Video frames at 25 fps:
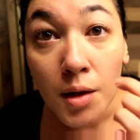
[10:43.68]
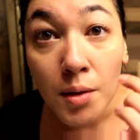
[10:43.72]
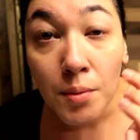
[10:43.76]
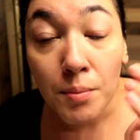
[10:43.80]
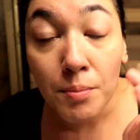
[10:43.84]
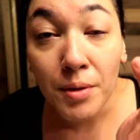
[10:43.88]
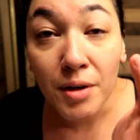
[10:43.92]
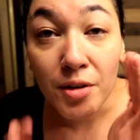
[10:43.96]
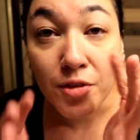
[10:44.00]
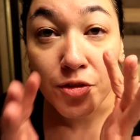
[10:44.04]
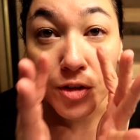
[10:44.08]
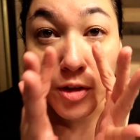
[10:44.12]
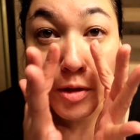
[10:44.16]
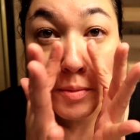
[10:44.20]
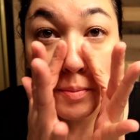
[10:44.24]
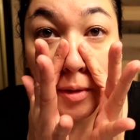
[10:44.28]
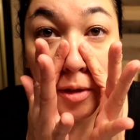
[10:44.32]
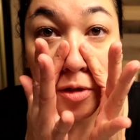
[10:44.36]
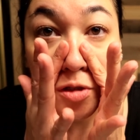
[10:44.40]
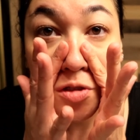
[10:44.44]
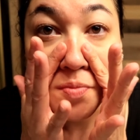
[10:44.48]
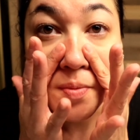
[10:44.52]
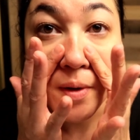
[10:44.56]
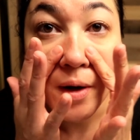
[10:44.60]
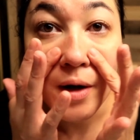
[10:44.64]
But for the
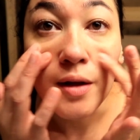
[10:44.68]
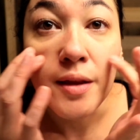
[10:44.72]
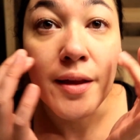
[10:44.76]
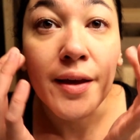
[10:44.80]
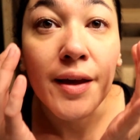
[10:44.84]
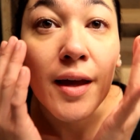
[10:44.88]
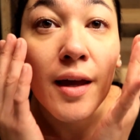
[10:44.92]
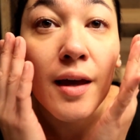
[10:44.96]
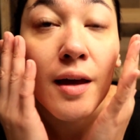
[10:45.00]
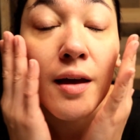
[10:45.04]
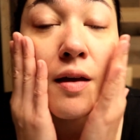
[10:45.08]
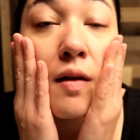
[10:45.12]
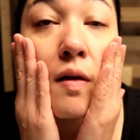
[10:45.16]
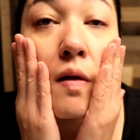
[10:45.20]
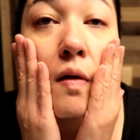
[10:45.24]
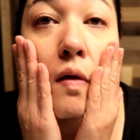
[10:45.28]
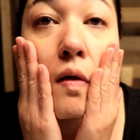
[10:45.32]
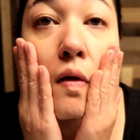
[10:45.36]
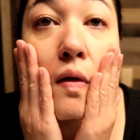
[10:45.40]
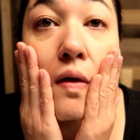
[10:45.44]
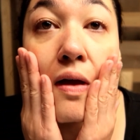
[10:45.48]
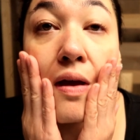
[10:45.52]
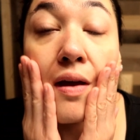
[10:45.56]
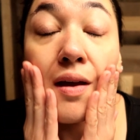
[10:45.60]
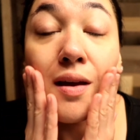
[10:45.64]
most part, like,
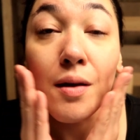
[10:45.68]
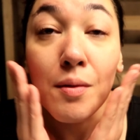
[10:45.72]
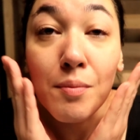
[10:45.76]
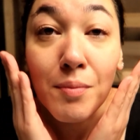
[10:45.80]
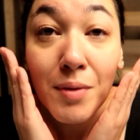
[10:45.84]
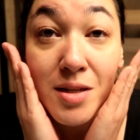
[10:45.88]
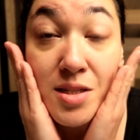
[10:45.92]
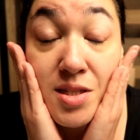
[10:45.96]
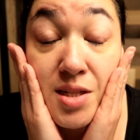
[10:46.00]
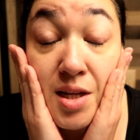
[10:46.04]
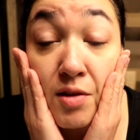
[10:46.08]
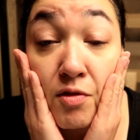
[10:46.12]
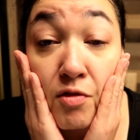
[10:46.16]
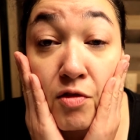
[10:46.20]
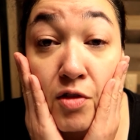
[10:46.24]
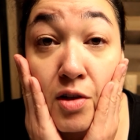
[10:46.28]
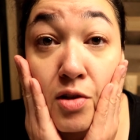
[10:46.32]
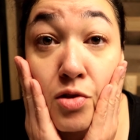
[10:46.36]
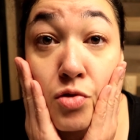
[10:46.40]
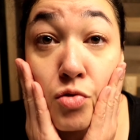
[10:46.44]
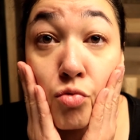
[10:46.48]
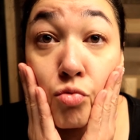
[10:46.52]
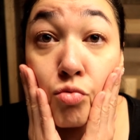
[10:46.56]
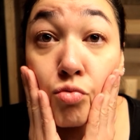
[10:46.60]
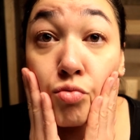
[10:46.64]
my skin
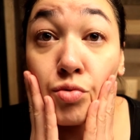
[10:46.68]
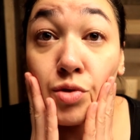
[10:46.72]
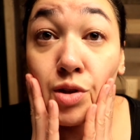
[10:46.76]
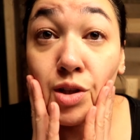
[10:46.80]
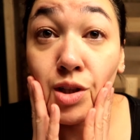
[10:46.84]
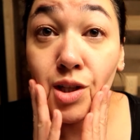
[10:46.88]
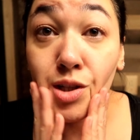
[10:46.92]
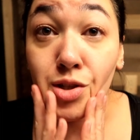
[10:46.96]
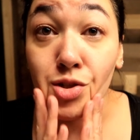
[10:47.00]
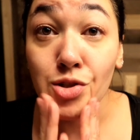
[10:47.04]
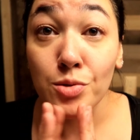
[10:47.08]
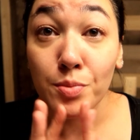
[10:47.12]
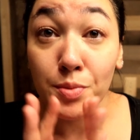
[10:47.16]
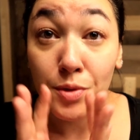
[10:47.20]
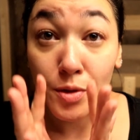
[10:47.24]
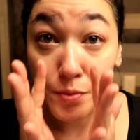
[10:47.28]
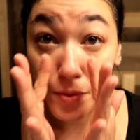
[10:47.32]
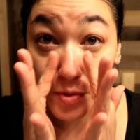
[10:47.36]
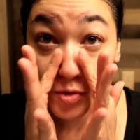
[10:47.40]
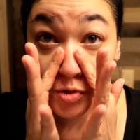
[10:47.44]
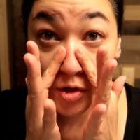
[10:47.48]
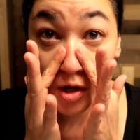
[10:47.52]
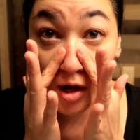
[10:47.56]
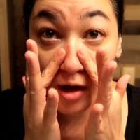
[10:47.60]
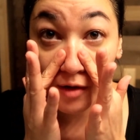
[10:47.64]
feels really super
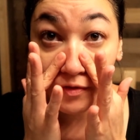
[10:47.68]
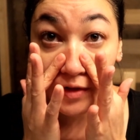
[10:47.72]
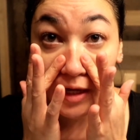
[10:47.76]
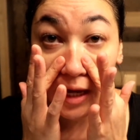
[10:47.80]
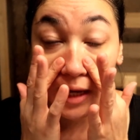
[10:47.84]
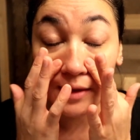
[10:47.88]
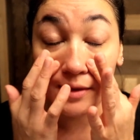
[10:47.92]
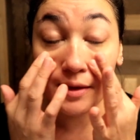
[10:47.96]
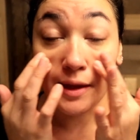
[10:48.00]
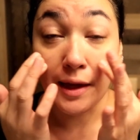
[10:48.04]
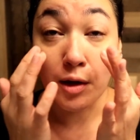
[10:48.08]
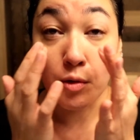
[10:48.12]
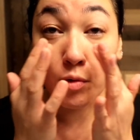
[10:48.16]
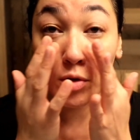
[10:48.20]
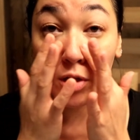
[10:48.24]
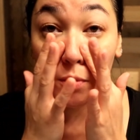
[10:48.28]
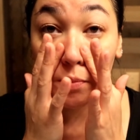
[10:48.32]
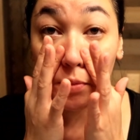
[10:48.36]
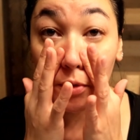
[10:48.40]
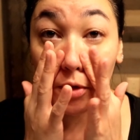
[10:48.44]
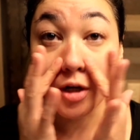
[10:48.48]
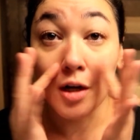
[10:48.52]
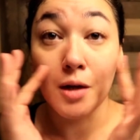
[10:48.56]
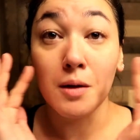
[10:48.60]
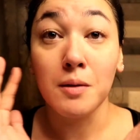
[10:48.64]
duper soft, and like when you
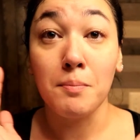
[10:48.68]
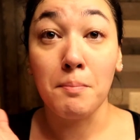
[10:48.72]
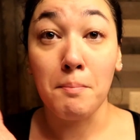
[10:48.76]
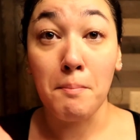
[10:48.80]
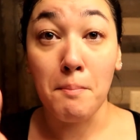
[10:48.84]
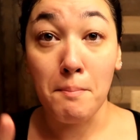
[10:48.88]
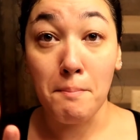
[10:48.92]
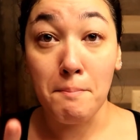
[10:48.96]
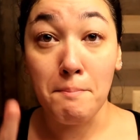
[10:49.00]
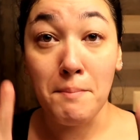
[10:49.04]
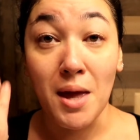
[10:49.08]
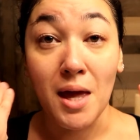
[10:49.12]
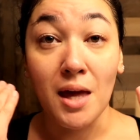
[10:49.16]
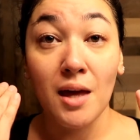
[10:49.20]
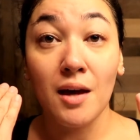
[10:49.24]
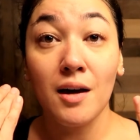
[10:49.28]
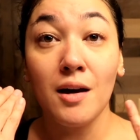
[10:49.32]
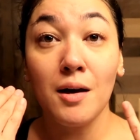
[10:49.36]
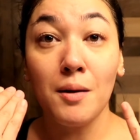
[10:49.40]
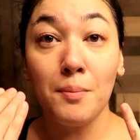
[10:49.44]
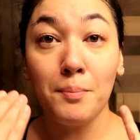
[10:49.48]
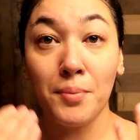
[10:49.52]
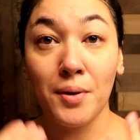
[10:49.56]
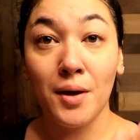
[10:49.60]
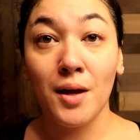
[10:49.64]
put on
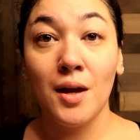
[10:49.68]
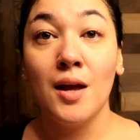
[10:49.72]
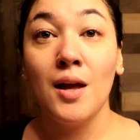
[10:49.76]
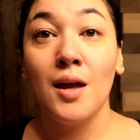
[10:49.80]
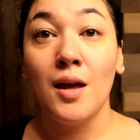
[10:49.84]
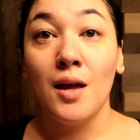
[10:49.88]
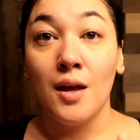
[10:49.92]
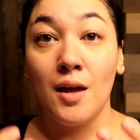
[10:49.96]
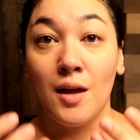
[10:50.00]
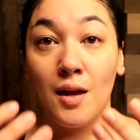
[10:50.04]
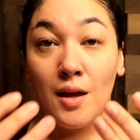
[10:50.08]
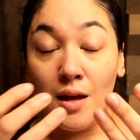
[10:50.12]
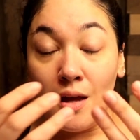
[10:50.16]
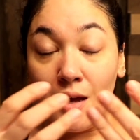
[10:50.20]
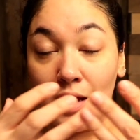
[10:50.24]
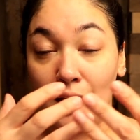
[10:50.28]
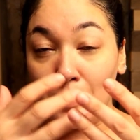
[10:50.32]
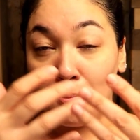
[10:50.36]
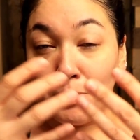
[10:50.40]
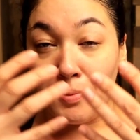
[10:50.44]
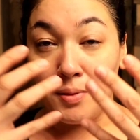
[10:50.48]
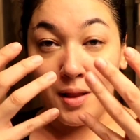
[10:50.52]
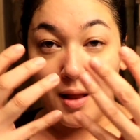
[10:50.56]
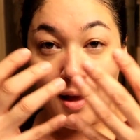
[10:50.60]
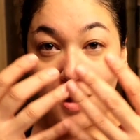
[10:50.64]
makeup, it
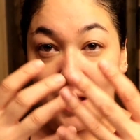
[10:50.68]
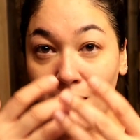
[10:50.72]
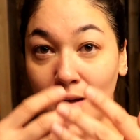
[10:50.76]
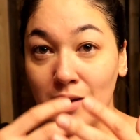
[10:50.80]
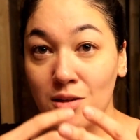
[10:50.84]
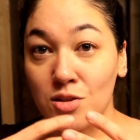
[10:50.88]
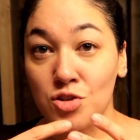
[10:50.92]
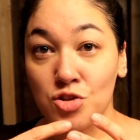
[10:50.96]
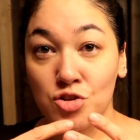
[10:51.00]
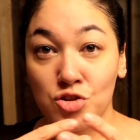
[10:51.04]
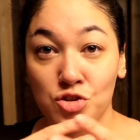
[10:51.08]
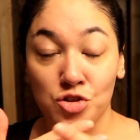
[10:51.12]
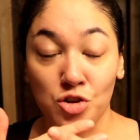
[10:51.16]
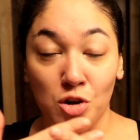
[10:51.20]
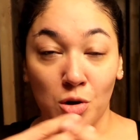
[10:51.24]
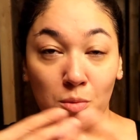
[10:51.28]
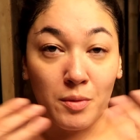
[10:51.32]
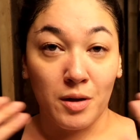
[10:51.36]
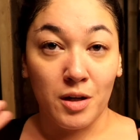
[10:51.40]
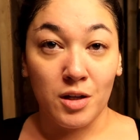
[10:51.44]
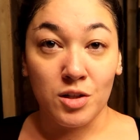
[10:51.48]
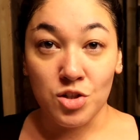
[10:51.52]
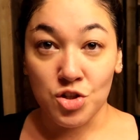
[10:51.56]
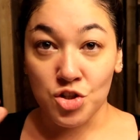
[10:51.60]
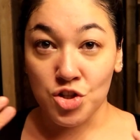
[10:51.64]
applies so
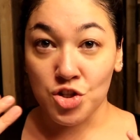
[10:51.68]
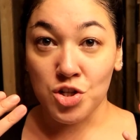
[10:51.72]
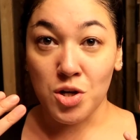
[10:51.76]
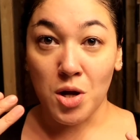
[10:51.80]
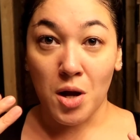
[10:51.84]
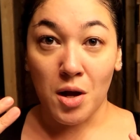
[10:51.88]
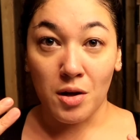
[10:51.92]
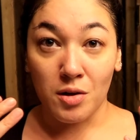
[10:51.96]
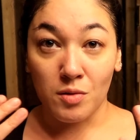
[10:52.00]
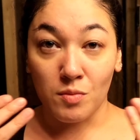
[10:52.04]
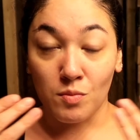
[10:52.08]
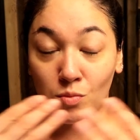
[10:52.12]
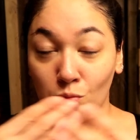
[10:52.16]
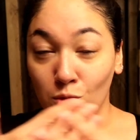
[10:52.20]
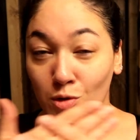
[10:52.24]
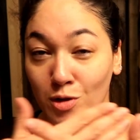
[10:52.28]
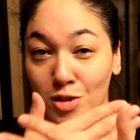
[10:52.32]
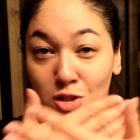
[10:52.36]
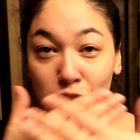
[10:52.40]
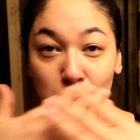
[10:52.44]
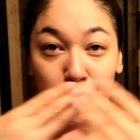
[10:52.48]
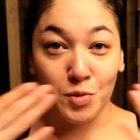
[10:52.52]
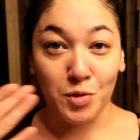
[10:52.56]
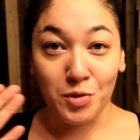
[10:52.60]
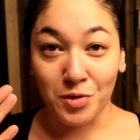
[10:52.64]
much more
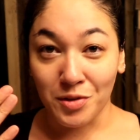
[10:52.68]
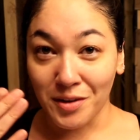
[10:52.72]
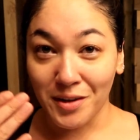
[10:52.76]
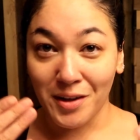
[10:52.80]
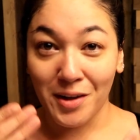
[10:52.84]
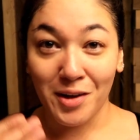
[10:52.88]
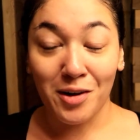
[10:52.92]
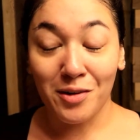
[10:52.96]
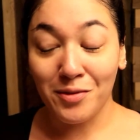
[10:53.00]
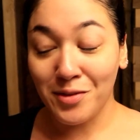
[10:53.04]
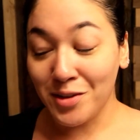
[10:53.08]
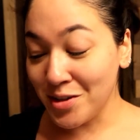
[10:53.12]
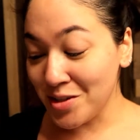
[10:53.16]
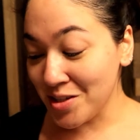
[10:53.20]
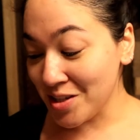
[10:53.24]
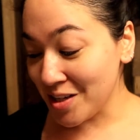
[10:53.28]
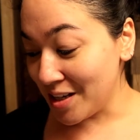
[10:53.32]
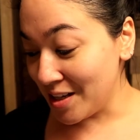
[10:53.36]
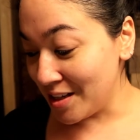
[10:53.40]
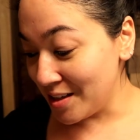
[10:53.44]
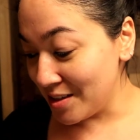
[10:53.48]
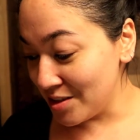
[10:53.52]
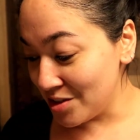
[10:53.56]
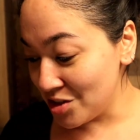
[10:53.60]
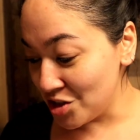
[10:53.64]
smoothly over your
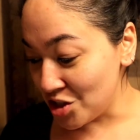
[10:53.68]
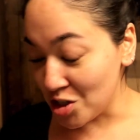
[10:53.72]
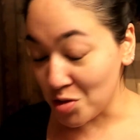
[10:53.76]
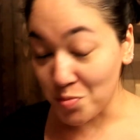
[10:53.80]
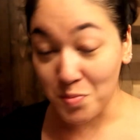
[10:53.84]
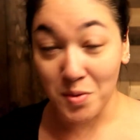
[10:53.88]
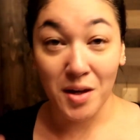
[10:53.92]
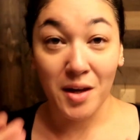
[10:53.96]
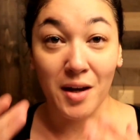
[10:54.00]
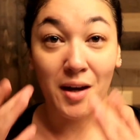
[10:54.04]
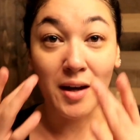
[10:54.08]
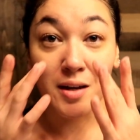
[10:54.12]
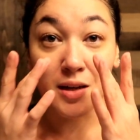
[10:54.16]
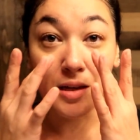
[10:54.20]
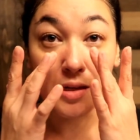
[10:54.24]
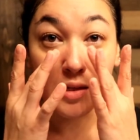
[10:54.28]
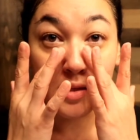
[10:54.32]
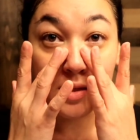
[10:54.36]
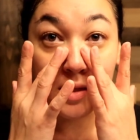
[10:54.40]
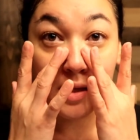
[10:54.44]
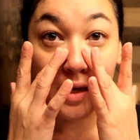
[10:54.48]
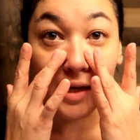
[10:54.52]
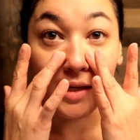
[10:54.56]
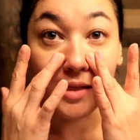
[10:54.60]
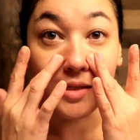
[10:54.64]
skin just
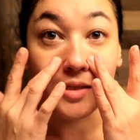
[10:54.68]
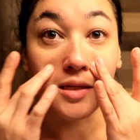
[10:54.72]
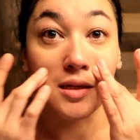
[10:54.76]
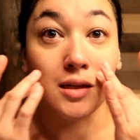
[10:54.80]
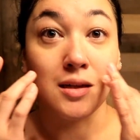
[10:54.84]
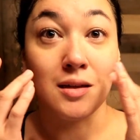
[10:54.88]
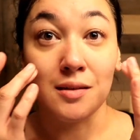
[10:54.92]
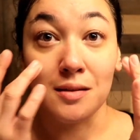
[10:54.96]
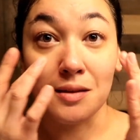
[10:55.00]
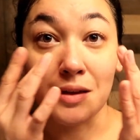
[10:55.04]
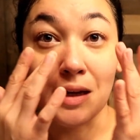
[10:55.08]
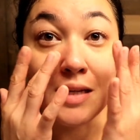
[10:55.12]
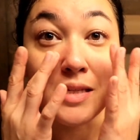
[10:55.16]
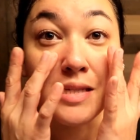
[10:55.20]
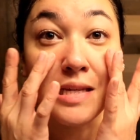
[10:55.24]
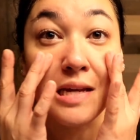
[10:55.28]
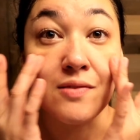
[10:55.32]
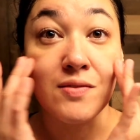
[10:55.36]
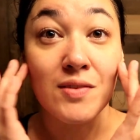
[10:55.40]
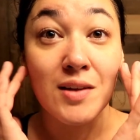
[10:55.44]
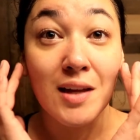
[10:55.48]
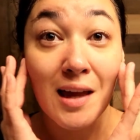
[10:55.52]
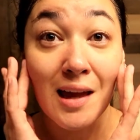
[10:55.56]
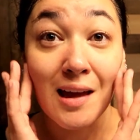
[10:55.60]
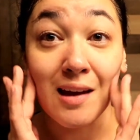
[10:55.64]
because it's a nice
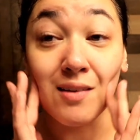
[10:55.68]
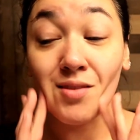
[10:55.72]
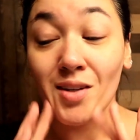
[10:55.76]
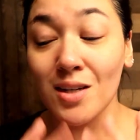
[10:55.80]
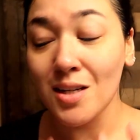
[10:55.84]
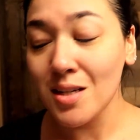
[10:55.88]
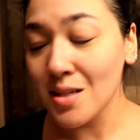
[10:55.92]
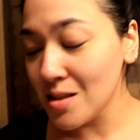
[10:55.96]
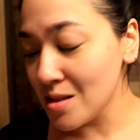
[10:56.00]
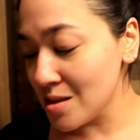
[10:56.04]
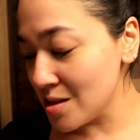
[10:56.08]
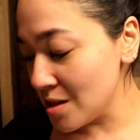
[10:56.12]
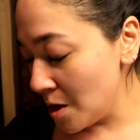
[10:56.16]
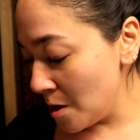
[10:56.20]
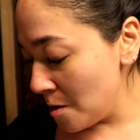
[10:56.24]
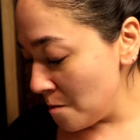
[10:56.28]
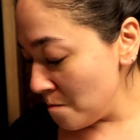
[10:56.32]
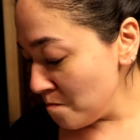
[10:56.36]
even canvas.